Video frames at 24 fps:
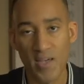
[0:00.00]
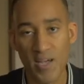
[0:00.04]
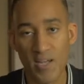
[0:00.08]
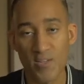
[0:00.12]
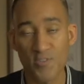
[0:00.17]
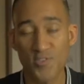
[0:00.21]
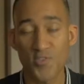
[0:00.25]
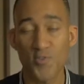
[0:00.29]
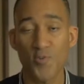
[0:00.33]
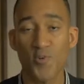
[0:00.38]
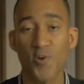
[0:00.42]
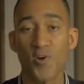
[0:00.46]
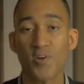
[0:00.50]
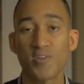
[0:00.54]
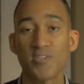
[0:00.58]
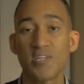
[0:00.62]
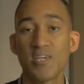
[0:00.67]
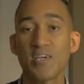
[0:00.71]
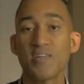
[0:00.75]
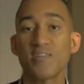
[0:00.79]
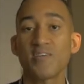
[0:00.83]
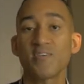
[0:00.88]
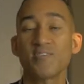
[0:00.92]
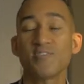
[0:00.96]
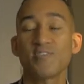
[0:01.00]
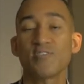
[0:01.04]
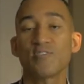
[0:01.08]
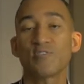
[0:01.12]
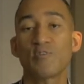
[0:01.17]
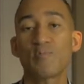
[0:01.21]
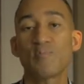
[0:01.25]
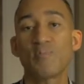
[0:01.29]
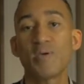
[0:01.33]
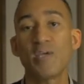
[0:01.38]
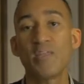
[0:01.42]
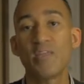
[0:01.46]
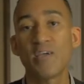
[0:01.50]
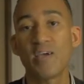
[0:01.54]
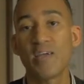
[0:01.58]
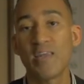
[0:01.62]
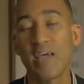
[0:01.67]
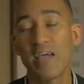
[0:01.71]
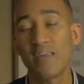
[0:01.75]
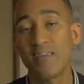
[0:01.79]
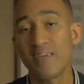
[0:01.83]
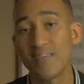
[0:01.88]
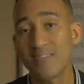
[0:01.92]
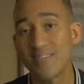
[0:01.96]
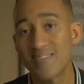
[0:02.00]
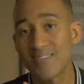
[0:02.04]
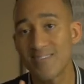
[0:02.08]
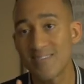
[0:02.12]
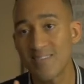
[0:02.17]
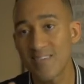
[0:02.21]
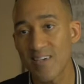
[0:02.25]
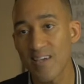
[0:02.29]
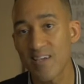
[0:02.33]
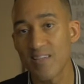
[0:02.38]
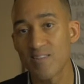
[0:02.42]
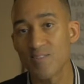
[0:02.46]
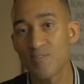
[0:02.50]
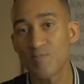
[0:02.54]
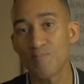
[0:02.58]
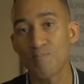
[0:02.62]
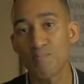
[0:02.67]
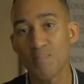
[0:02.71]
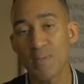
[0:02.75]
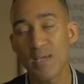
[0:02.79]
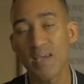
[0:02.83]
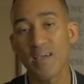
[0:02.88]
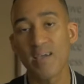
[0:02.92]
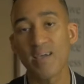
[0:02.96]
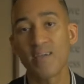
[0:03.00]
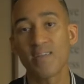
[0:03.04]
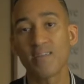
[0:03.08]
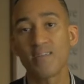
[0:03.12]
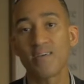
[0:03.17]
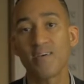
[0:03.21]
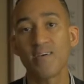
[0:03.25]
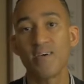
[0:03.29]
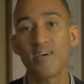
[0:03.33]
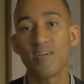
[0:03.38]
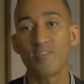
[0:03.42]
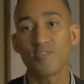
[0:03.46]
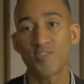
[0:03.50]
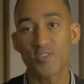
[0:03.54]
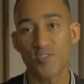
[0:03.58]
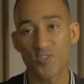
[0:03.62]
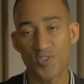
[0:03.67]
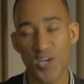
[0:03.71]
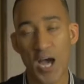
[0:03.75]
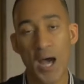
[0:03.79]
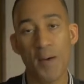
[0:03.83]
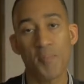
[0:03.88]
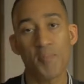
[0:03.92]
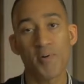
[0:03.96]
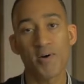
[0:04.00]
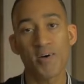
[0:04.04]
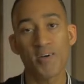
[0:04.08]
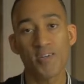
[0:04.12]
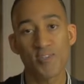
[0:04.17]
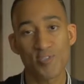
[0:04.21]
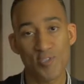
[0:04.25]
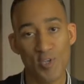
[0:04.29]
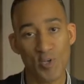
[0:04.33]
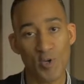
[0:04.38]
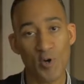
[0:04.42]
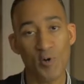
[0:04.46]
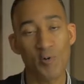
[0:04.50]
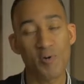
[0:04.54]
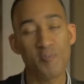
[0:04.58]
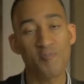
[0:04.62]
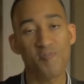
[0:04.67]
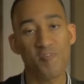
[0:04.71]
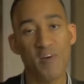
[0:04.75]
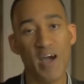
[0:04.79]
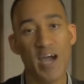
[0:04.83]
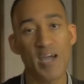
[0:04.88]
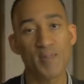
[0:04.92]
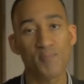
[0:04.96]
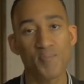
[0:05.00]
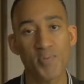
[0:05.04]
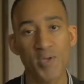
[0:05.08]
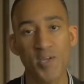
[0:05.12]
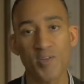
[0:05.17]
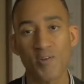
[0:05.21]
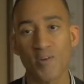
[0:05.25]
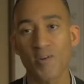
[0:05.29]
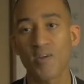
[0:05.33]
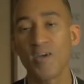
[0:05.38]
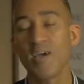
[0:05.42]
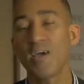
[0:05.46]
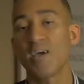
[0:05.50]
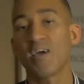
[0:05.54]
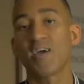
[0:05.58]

And so Cornelius is obedient and he sends men to Joppa to go and find Peter.